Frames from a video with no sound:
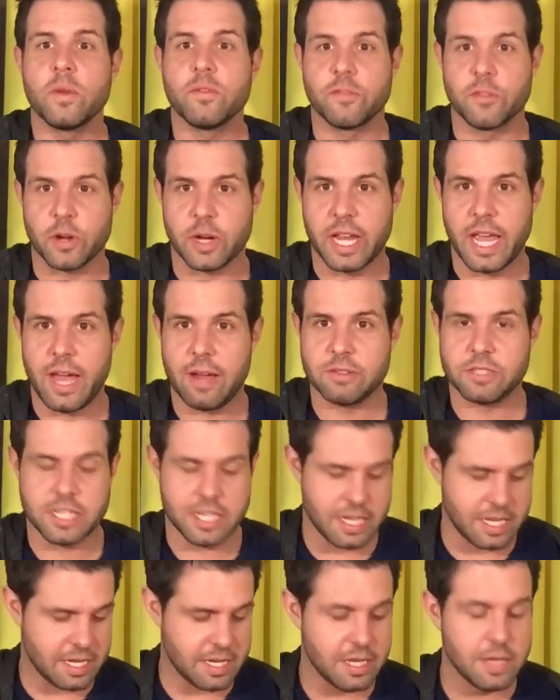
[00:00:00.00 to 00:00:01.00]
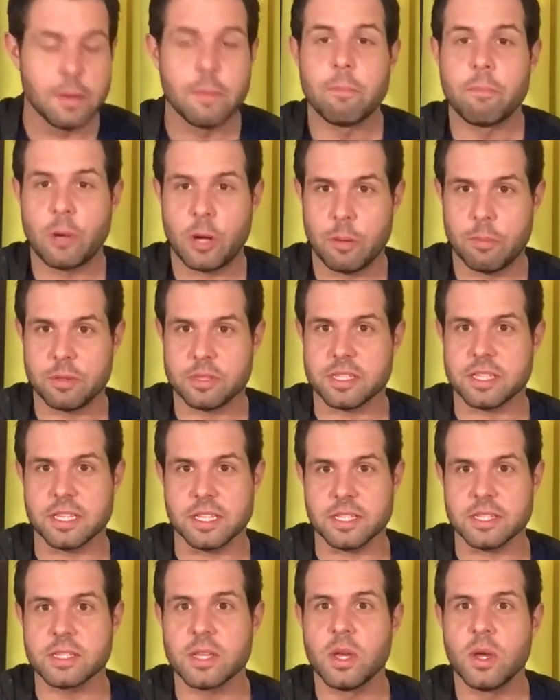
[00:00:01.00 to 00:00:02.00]
For counting
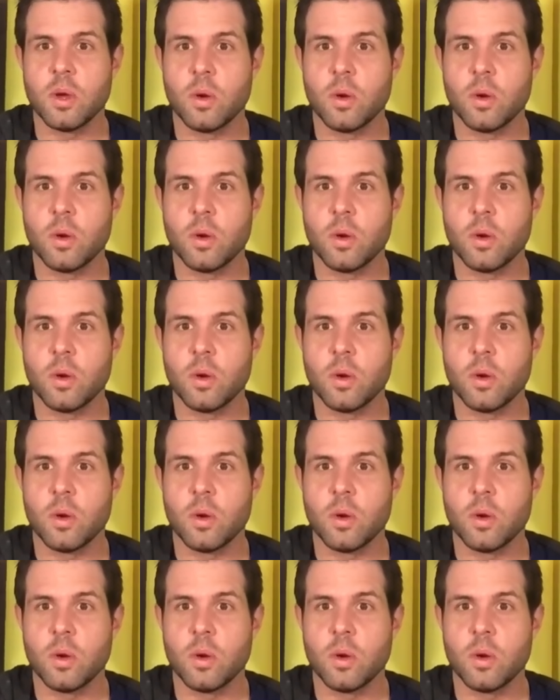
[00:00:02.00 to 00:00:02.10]
purposes,